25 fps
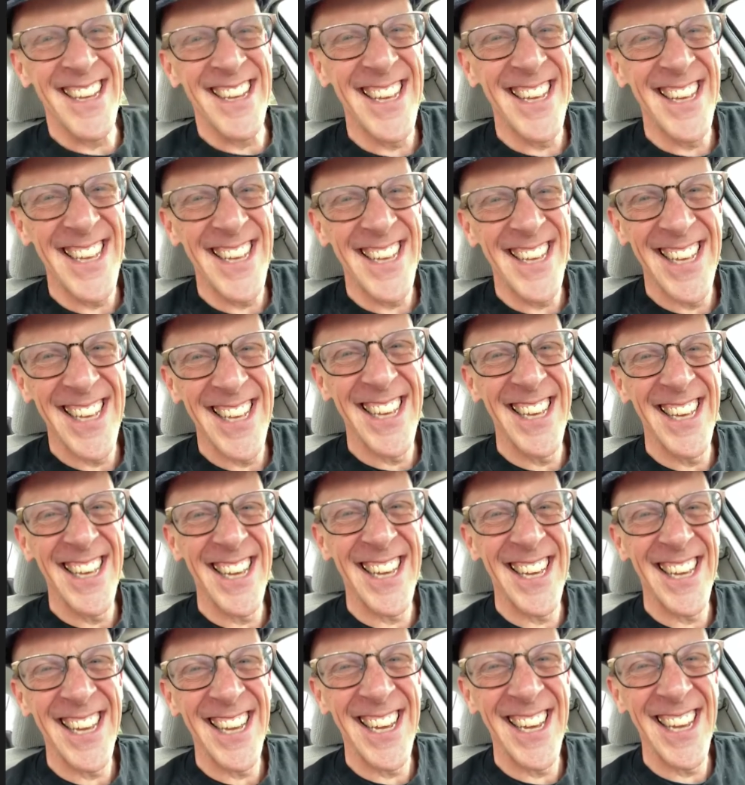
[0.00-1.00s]
I did
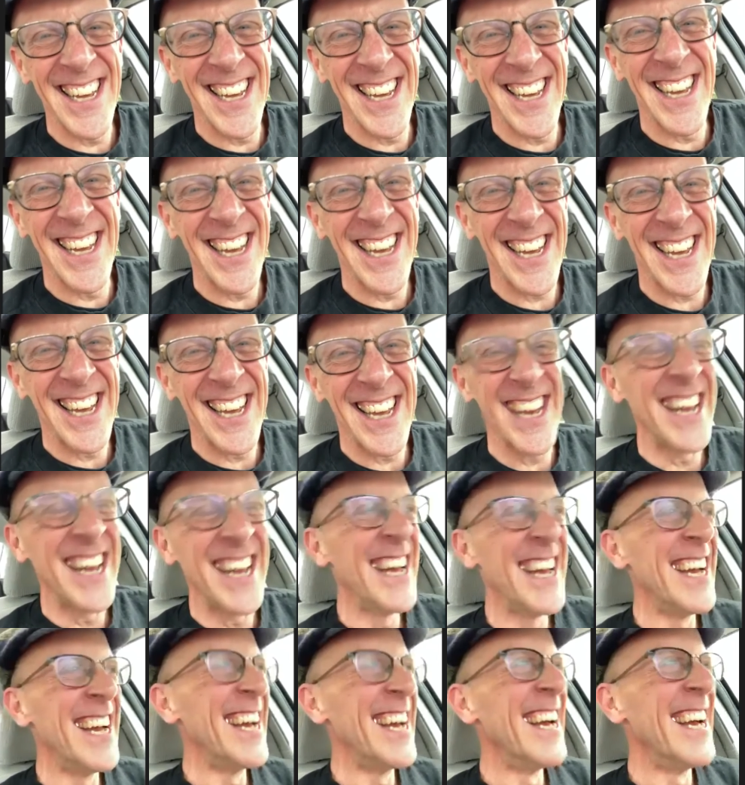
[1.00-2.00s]
once, but I think I got away
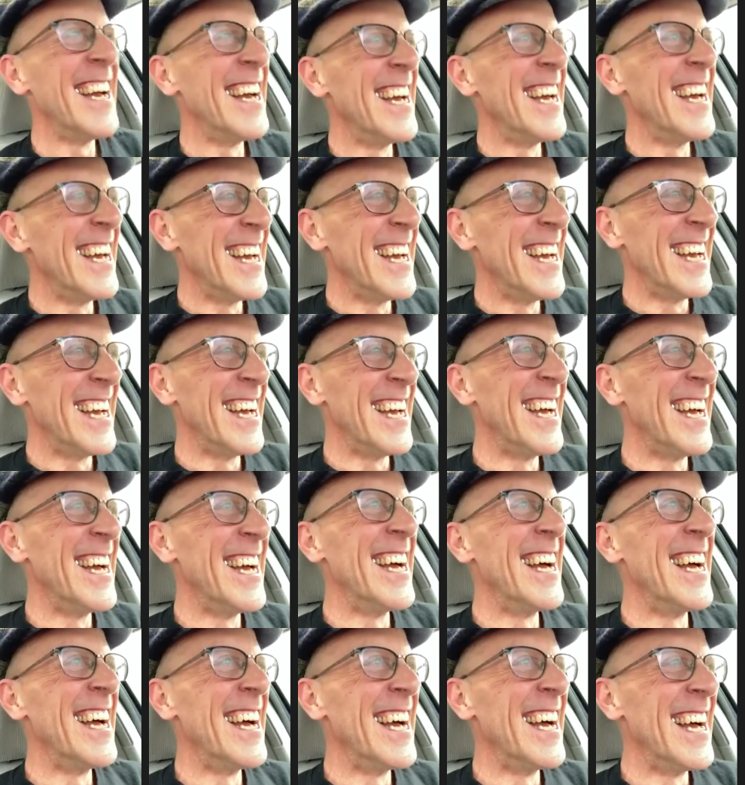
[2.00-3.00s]
with it all right.
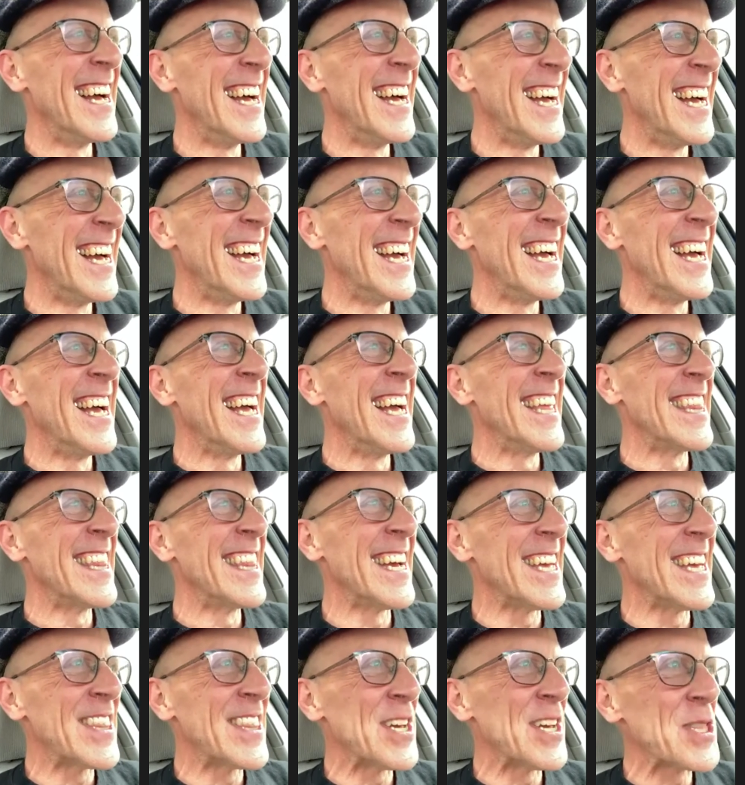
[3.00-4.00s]

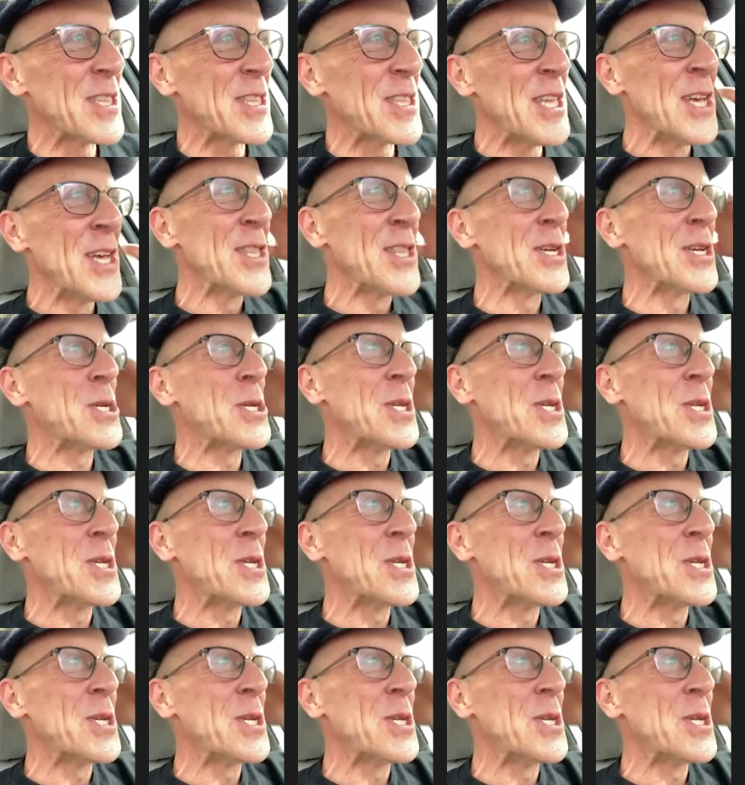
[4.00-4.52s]
That's what he said.